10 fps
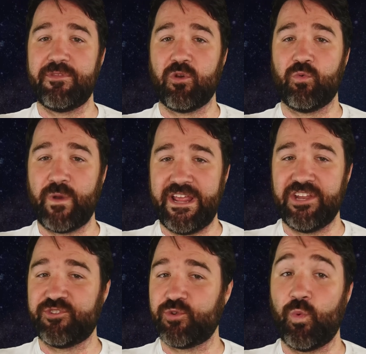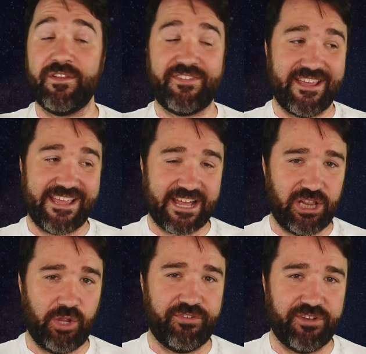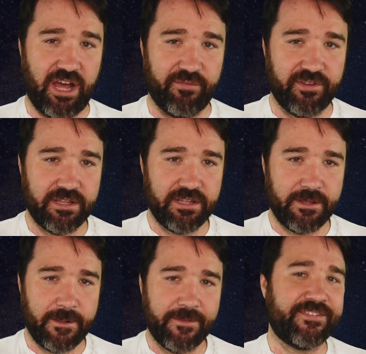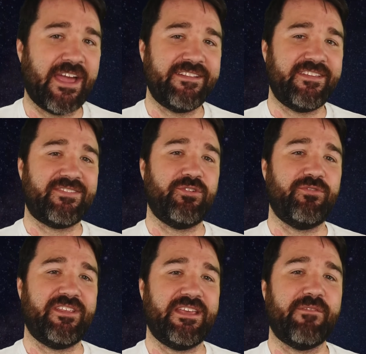their reach once they get close enough. Scientists used